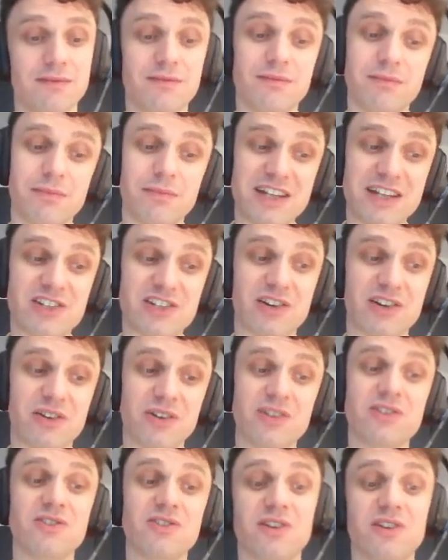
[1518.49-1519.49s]
better
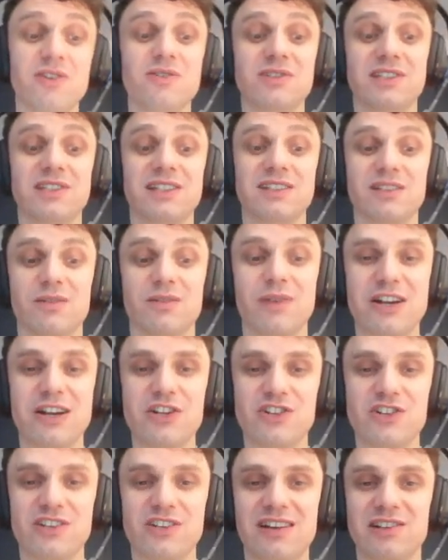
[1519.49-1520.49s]
not to use this
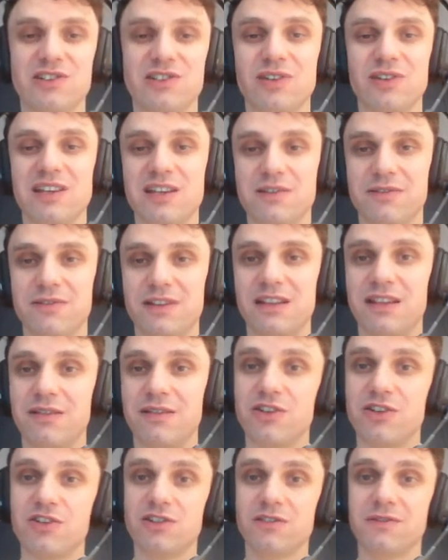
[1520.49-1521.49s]
questionnaire to give
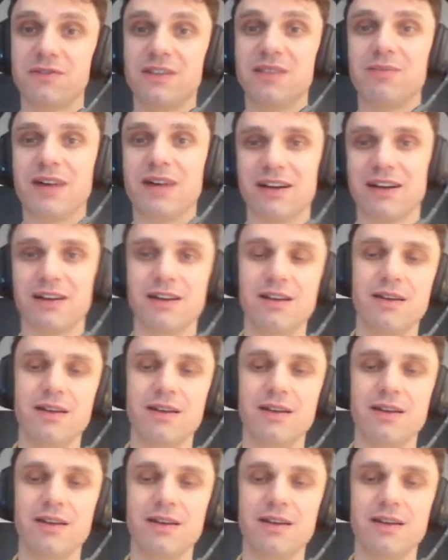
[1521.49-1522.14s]
individual feedback,